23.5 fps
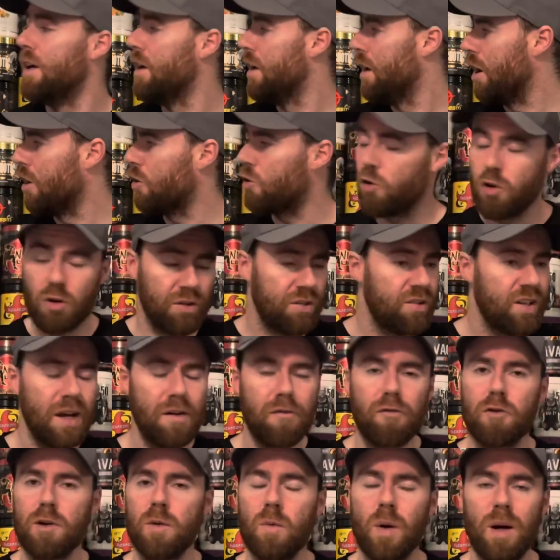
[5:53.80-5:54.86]
across
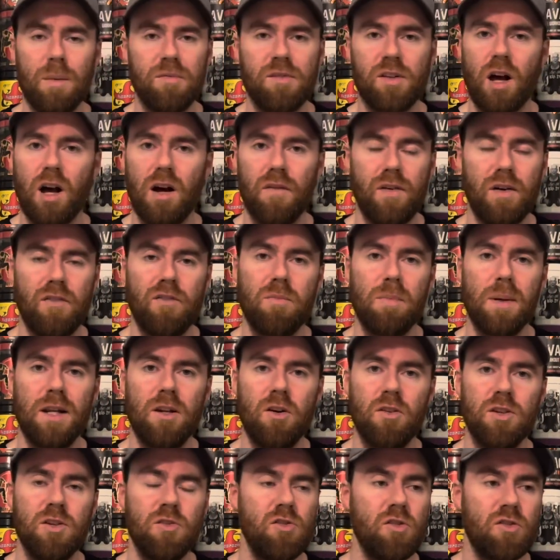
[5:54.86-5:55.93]
every website I've ever been
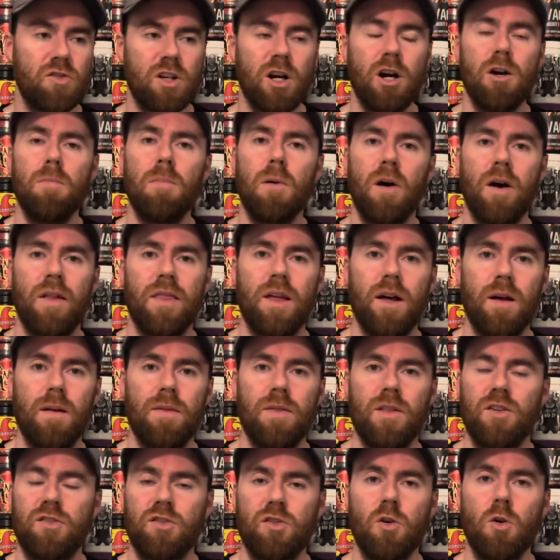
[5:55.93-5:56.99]
on. You just go by the
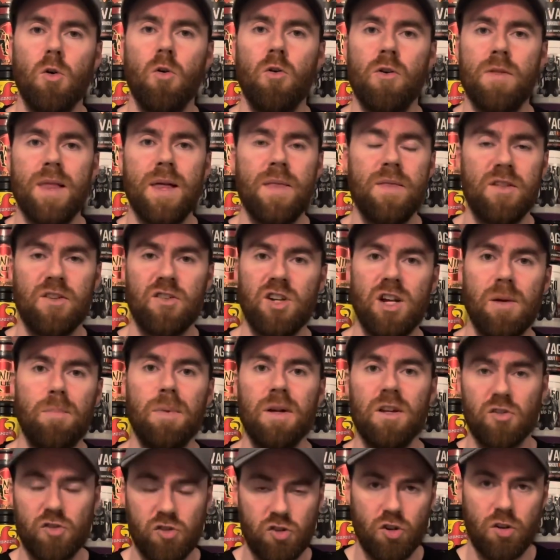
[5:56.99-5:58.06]
score and then the
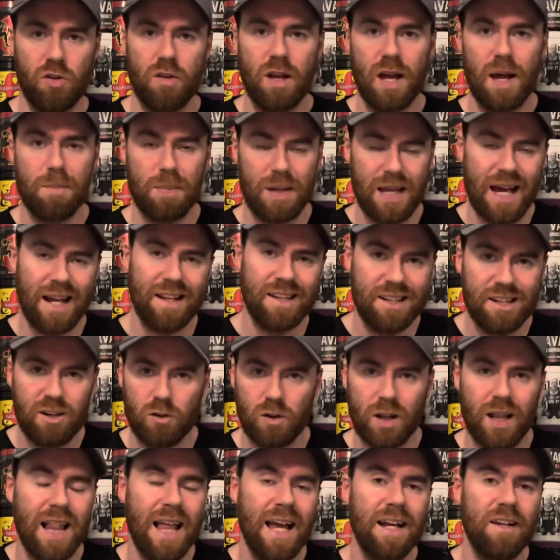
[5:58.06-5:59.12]
shipping should be added
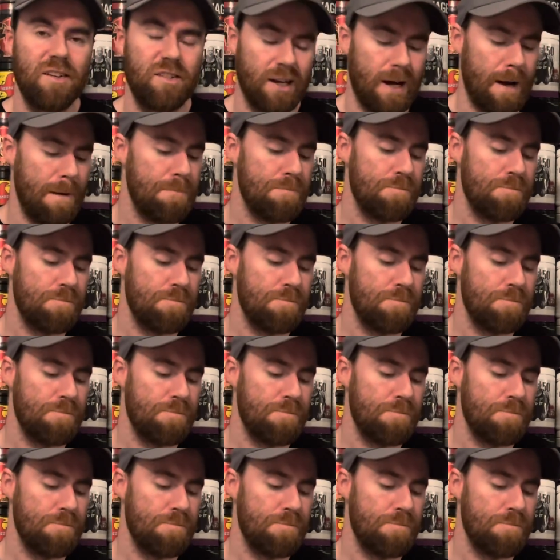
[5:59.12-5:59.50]
on later.